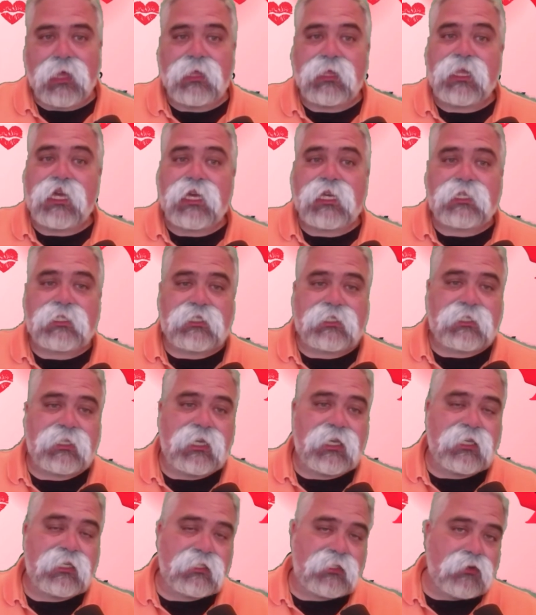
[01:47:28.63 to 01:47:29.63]

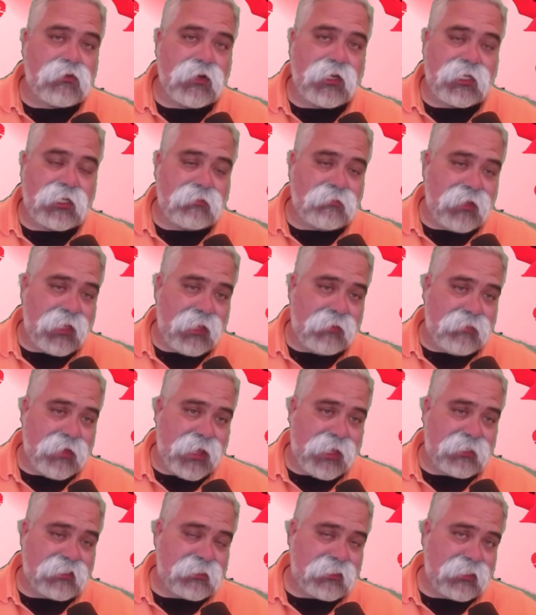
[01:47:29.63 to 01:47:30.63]
This is going to be
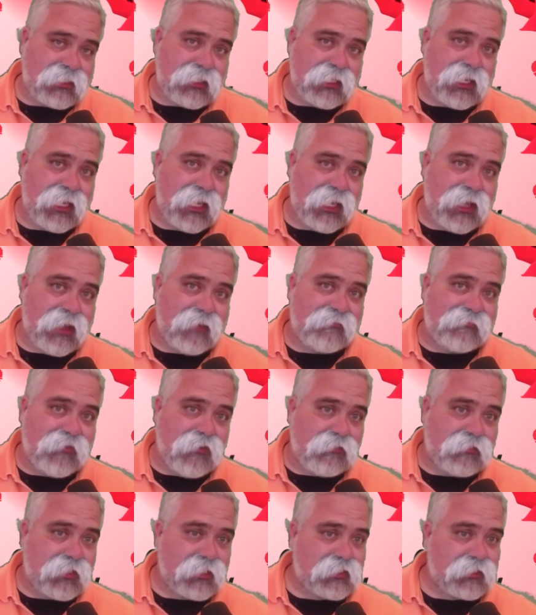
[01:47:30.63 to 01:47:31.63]
basically a
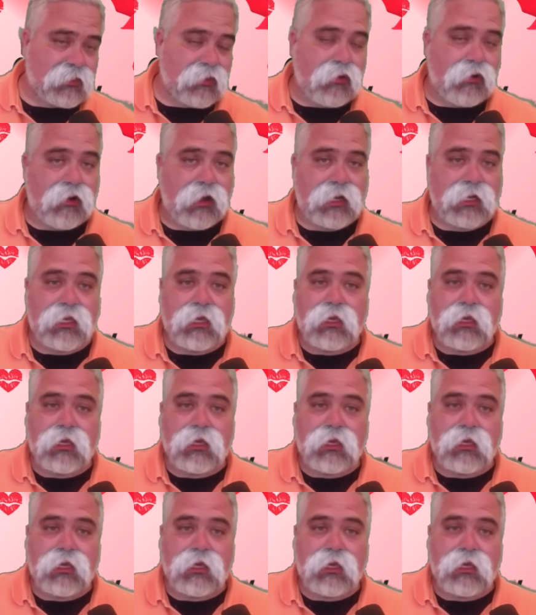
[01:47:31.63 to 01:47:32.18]
focus on